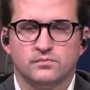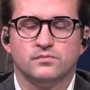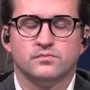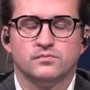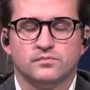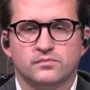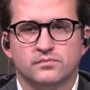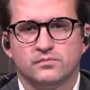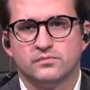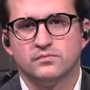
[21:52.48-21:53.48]

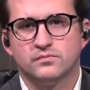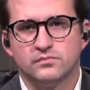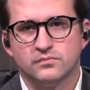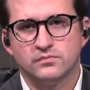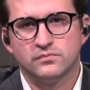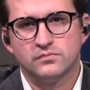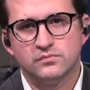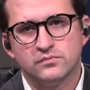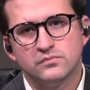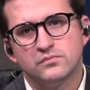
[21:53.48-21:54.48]

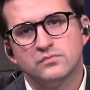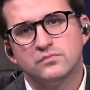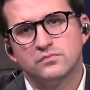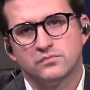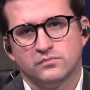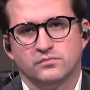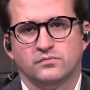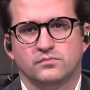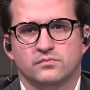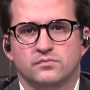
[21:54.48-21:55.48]

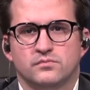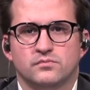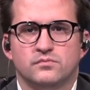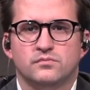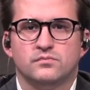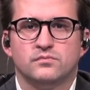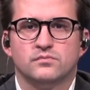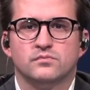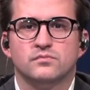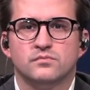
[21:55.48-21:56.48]

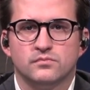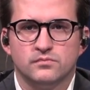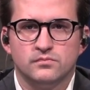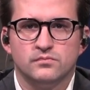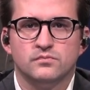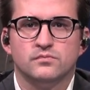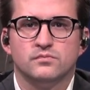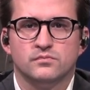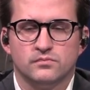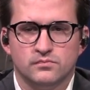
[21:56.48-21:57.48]

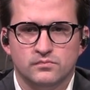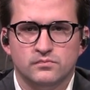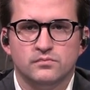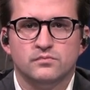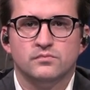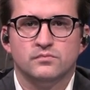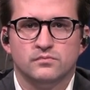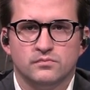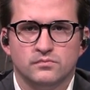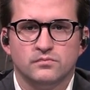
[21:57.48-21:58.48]

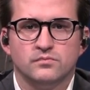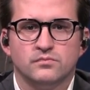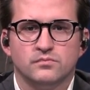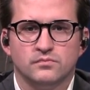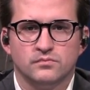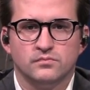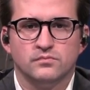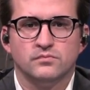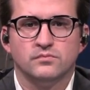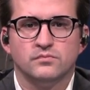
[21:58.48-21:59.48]

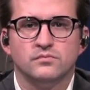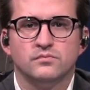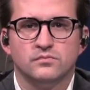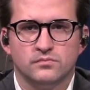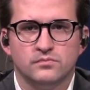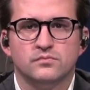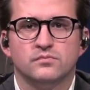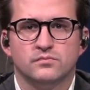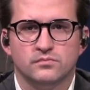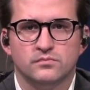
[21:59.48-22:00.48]
No words are spoken by the person on screen.